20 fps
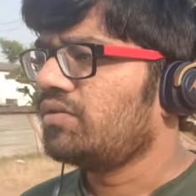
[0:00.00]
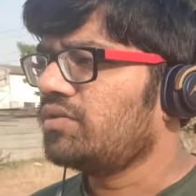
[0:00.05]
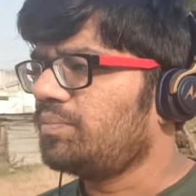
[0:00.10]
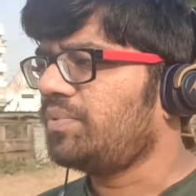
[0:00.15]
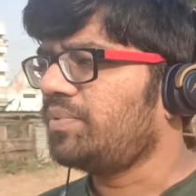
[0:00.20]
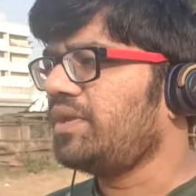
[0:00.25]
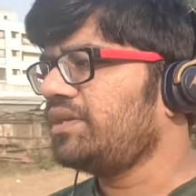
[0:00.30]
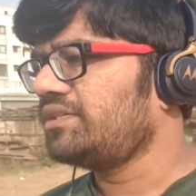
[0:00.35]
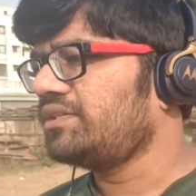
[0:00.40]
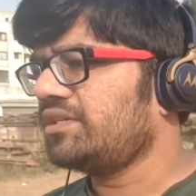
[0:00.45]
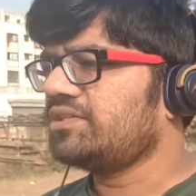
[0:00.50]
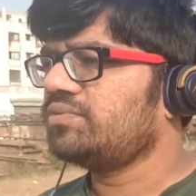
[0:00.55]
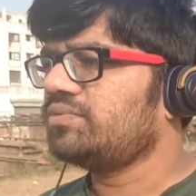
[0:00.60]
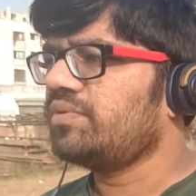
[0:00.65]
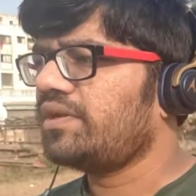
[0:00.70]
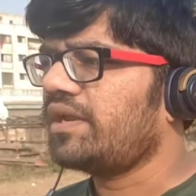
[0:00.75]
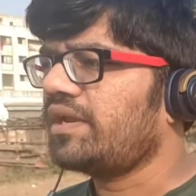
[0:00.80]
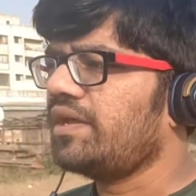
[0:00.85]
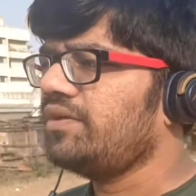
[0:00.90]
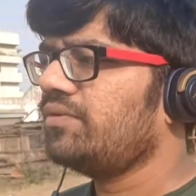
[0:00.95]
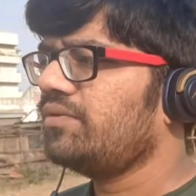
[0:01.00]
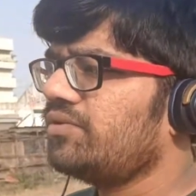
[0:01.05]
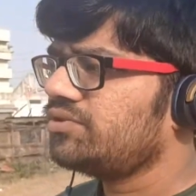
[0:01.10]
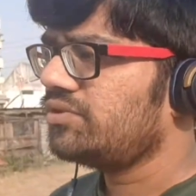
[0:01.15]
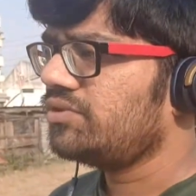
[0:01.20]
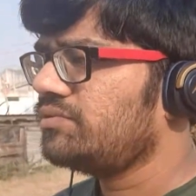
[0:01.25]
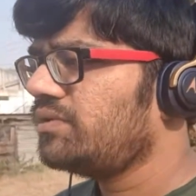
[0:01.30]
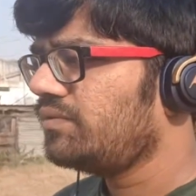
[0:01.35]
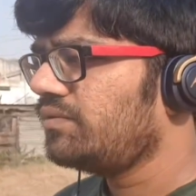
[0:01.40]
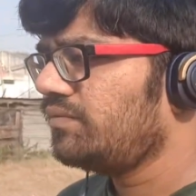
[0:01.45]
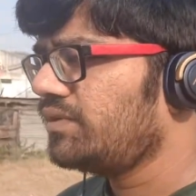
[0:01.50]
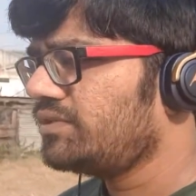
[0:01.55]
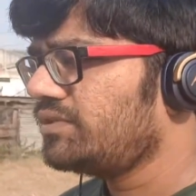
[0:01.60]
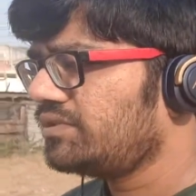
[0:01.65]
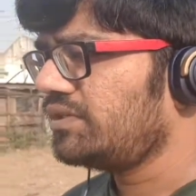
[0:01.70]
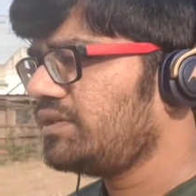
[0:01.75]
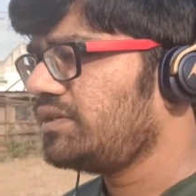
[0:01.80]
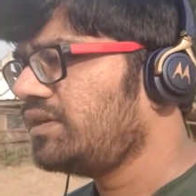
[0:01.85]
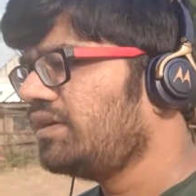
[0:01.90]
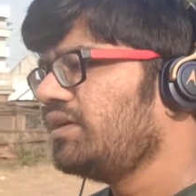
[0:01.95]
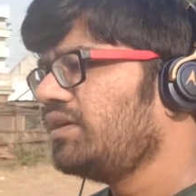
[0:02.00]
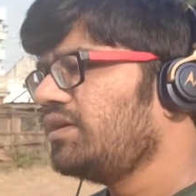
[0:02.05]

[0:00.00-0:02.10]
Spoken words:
places where I usually visit,